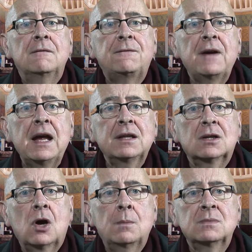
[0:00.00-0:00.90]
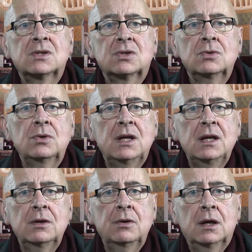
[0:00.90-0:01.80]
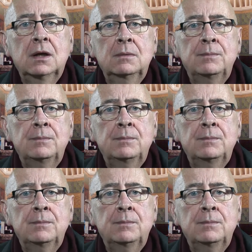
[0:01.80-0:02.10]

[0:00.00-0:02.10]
Faith comes through hearing.